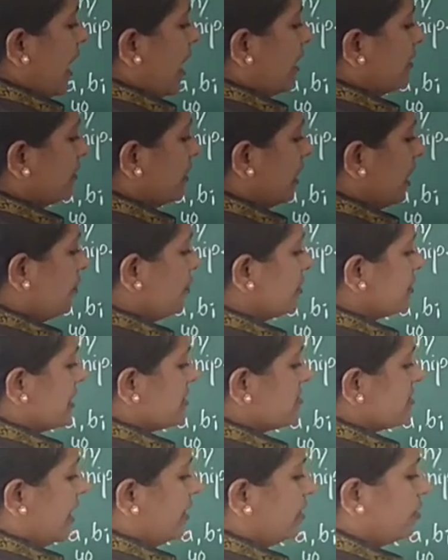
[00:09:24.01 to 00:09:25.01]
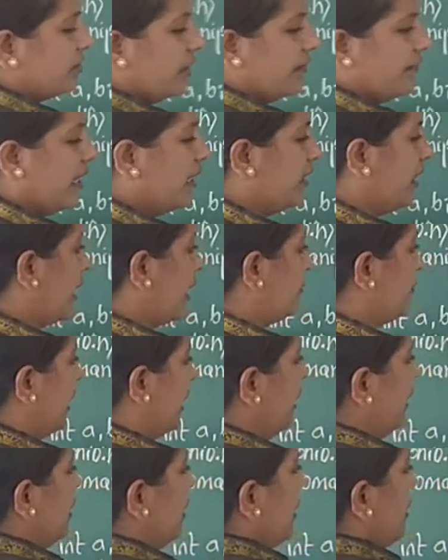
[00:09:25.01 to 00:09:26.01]
and Q is assigned to the
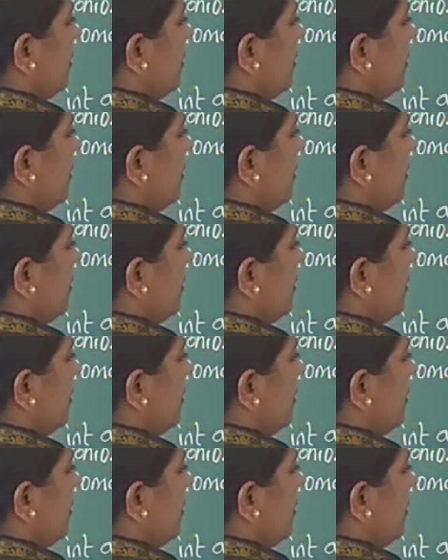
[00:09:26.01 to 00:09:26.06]
variable